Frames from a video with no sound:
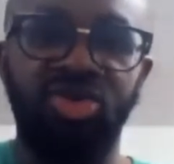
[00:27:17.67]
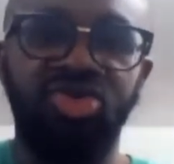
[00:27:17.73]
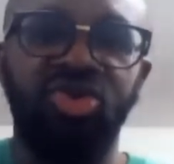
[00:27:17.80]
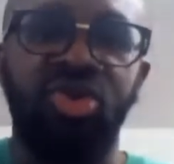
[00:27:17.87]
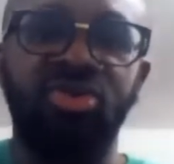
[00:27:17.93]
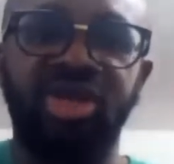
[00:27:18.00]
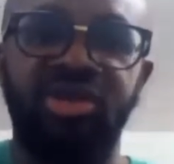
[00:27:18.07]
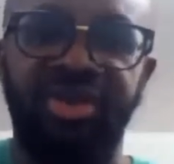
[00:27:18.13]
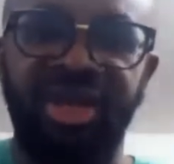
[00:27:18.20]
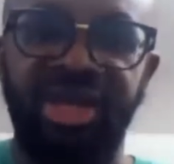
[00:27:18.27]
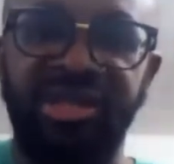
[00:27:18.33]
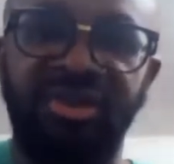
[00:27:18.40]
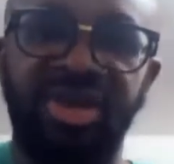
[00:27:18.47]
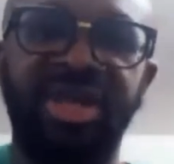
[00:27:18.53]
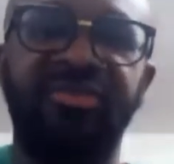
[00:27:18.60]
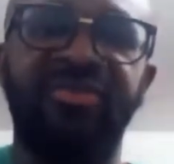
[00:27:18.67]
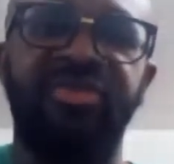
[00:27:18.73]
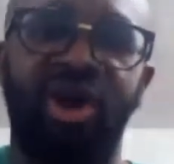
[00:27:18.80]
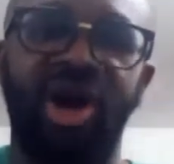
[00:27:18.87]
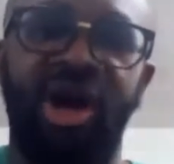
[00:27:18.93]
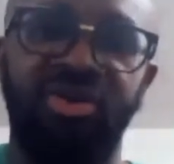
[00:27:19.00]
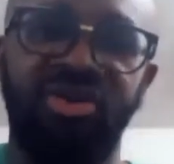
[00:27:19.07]
you don't even need to leave
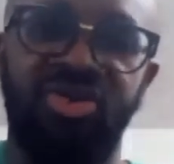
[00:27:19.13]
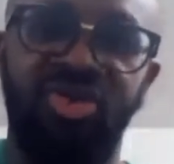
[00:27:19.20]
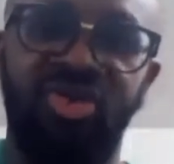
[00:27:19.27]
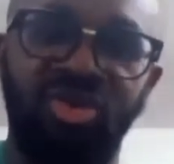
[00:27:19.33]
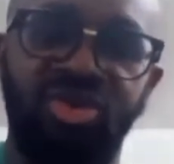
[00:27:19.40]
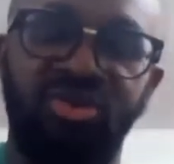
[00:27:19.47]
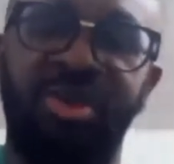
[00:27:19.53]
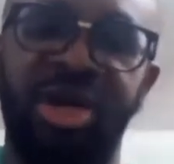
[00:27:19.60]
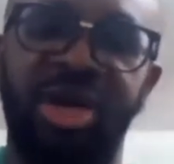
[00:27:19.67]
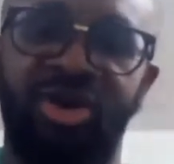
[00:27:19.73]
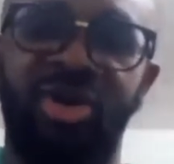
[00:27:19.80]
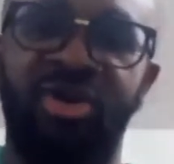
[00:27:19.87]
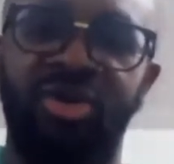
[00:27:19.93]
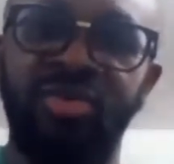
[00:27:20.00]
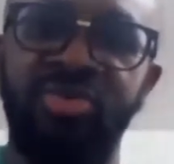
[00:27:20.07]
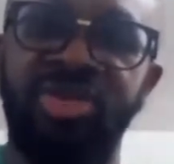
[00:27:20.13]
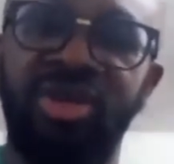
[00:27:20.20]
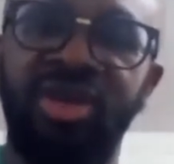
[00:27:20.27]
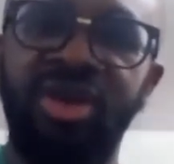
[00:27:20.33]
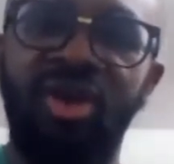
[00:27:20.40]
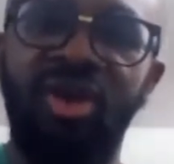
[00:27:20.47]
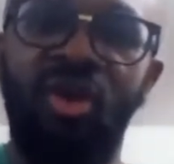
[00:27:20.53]
your house to go to McDonald's
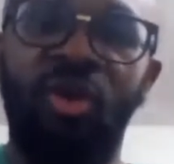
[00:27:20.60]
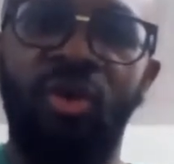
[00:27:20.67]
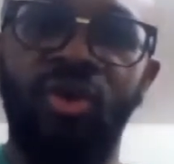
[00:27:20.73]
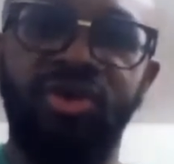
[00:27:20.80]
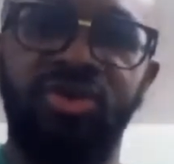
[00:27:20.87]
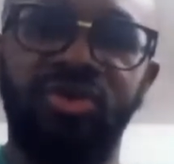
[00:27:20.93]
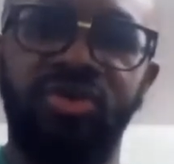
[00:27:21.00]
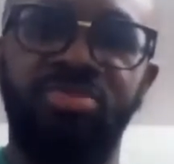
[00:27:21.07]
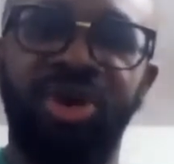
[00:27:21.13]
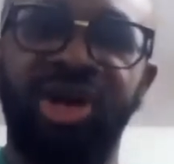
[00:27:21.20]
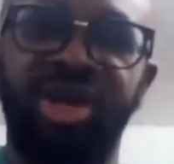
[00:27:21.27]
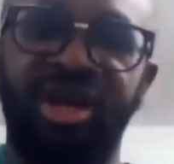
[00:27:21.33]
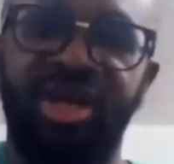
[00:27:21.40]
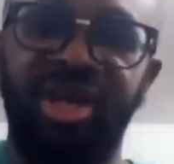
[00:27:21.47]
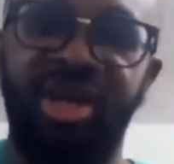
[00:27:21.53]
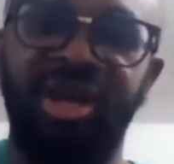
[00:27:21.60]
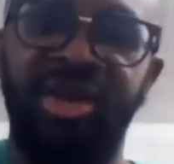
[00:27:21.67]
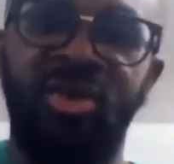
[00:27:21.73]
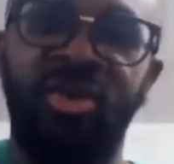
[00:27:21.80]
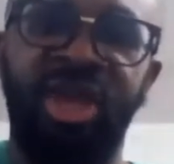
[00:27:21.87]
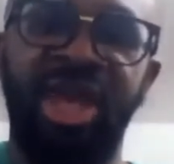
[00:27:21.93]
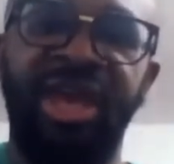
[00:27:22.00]
or to Burger
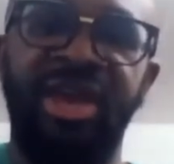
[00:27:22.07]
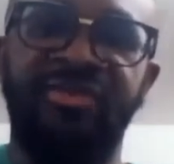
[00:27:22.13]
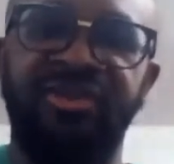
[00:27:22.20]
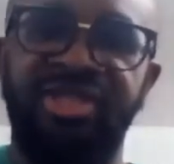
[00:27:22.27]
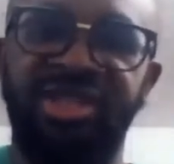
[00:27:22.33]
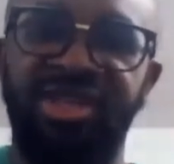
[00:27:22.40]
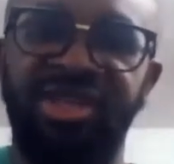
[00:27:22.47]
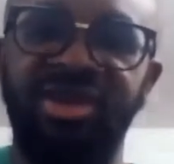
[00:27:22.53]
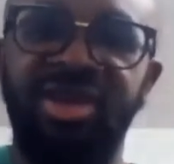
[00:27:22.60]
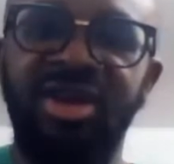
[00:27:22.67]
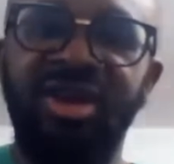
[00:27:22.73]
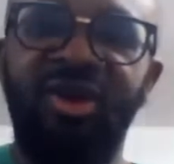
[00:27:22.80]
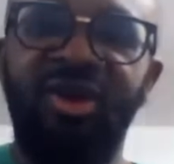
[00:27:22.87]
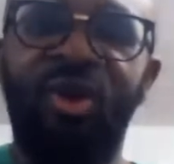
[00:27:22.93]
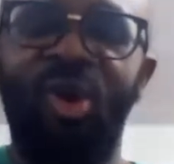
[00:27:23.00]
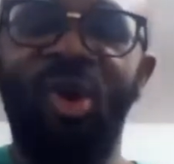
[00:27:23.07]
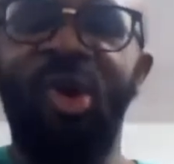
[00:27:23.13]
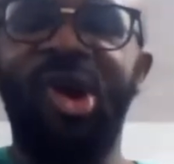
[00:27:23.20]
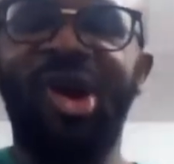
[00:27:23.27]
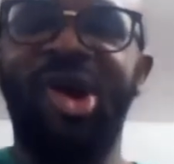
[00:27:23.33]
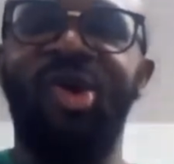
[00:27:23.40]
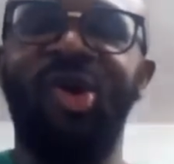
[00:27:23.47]
King or KFC
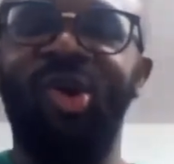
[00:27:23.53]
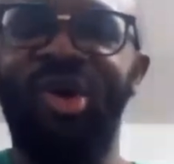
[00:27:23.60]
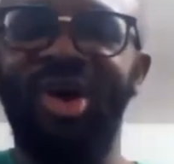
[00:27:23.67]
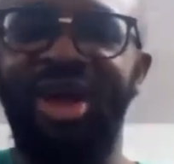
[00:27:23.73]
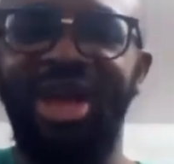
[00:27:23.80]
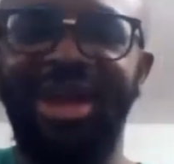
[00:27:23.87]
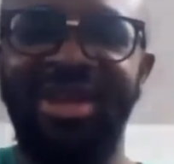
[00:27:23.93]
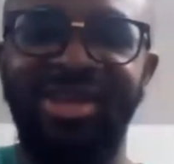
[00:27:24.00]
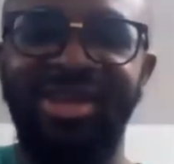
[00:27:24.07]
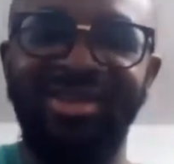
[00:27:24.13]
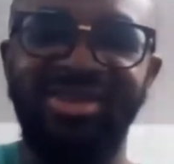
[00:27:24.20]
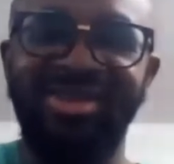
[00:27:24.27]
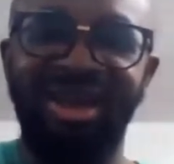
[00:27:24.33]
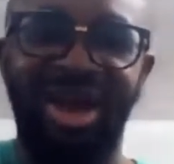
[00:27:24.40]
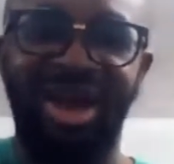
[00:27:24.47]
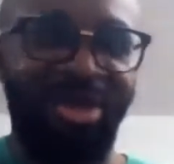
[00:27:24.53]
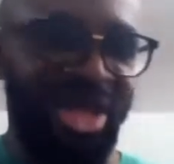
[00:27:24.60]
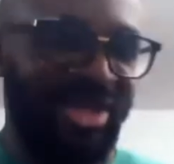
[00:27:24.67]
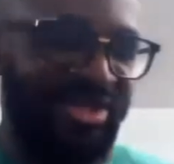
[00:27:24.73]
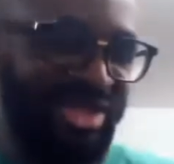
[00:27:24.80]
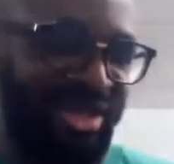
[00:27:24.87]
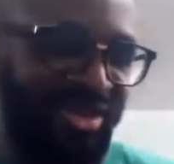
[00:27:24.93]
or any
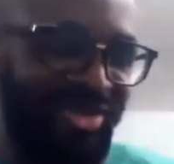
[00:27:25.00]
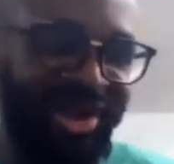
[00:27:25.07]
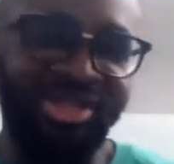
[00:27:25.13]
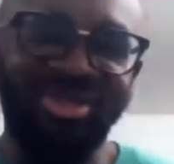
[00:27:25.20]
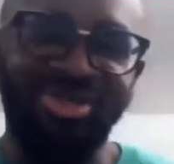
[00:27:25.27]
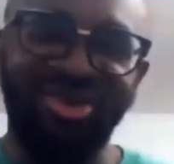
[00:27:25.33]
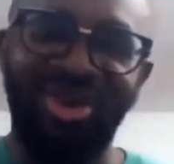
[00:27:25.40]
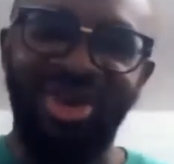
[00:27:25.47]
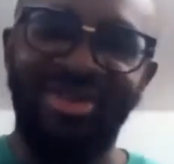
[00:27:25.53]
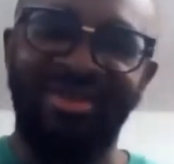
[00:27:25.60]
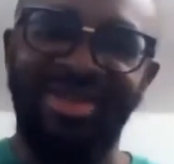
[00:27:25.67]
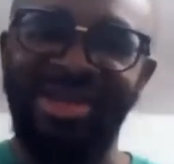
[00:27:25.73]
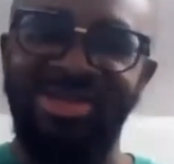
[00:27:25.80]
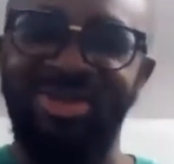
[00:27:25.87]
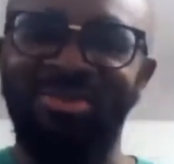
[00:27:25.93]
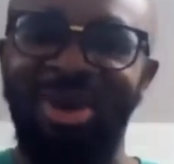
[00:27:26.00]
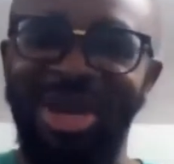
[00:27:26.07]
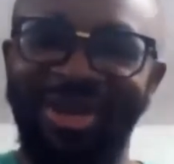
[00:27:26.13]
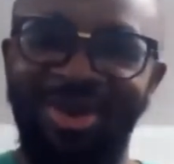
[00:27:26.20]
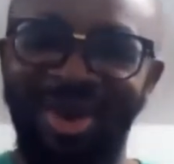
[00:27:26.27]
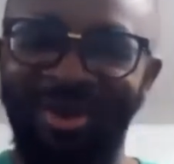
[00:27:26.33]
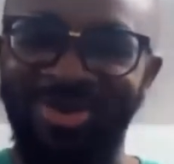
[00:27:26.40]
amazing restaurant that you
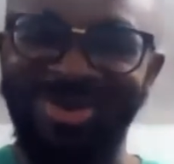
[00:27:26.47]
might go